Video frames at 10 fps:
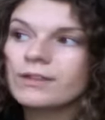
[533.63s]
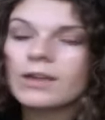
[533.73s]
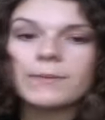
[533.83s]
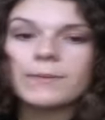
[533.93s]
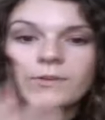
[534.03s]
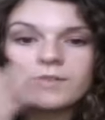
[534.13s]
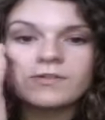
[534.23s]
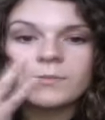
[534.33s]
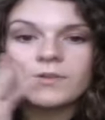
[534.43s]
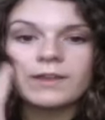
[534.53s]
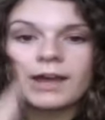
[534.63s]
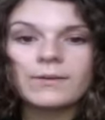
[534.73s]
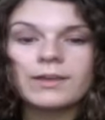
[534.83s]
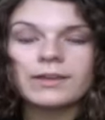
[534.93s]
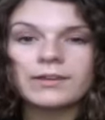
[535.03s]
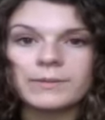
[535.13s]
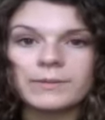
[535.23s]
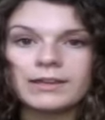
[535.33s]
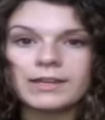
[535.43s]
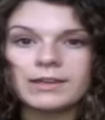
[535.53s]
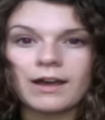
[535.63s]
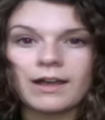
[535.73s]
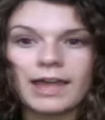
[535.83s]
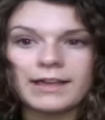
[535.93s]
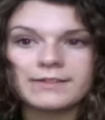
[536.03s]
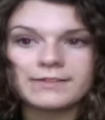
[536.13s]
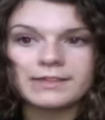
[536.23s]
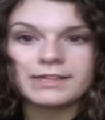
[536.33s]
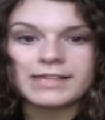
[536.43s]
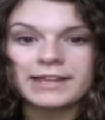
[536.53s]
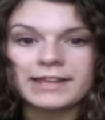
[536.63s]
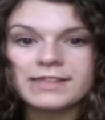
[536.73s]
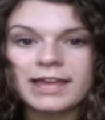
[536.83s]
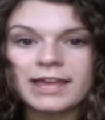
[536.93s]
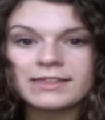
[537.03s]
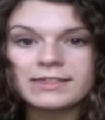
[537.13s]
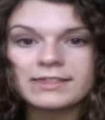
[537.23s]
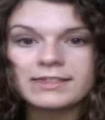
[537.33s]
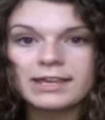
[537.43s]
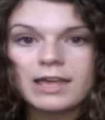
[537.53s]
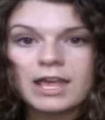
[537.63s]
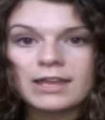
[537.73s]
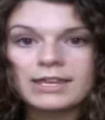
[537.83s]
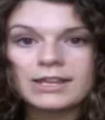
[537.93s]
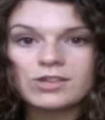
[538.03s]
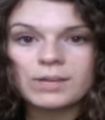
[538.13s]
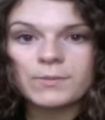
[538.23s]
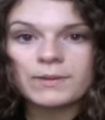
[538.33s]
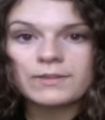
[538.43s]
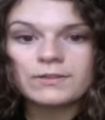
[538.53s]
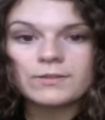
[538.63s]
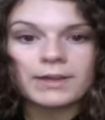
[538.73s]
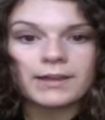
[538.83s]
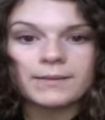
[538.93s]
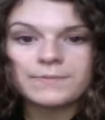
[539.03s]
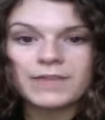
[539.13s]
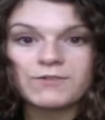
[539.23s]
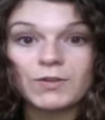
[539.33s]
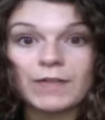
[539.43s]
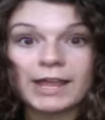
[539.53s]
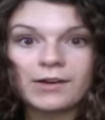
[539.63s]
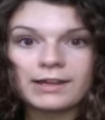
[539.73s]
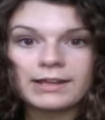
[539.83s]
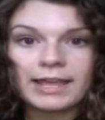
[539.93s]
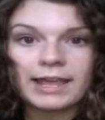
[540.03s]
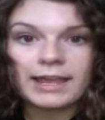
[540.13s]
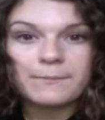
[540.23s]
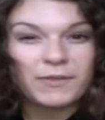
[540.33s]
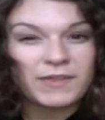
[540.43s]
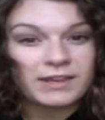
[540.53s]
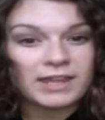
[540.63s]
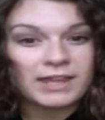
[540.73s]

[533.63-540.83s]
once you smooth it out, it could be not as intense as the NYX Jumbo Pencil, but if you layer it, it can, but then